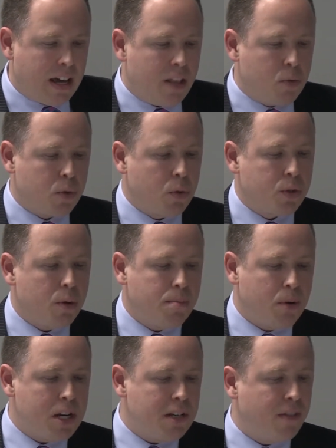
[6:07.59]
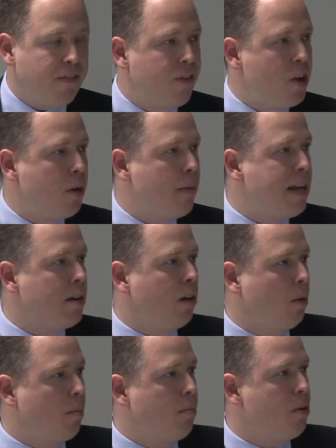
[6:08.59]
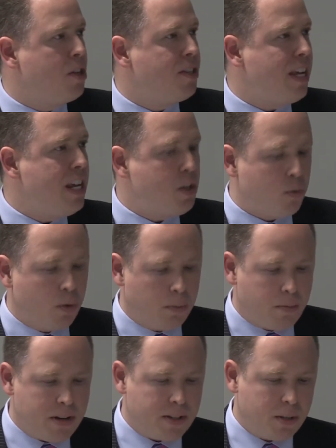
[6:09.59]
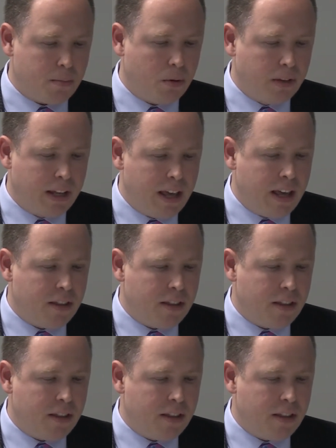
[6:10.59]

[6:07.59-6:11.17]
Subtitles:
And there was also a breach of the fundamental procedural principle